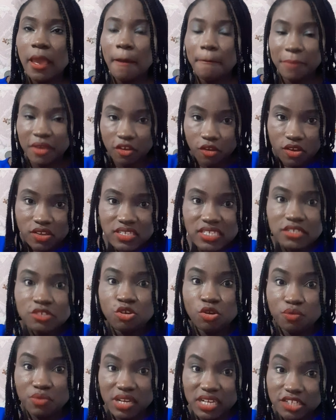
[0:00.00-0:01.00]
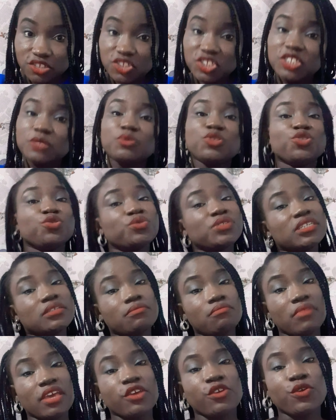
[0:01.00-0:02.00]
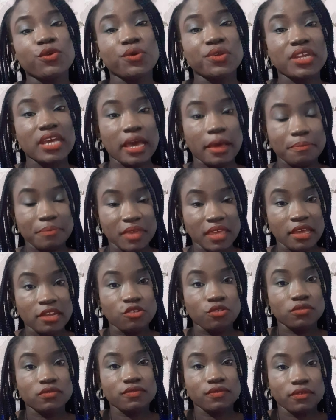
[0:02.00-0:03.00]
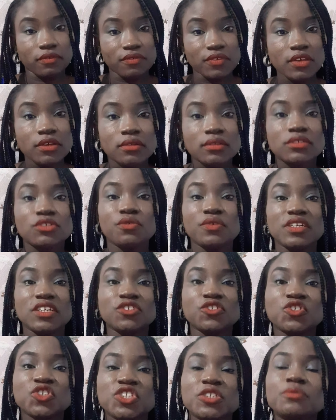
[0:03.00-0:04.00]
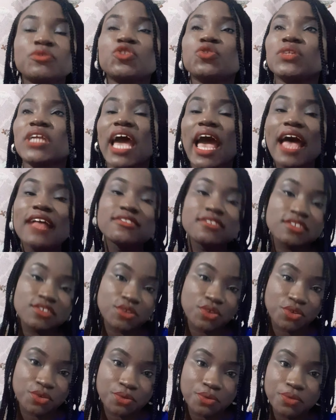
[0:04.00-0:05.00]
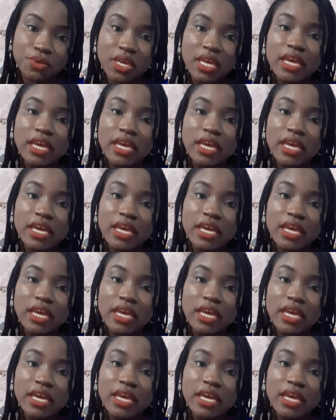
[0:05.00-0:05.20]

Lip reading: Because your relationship shouldn't make you unhappy and unfulfilled. Your relationship should add to you.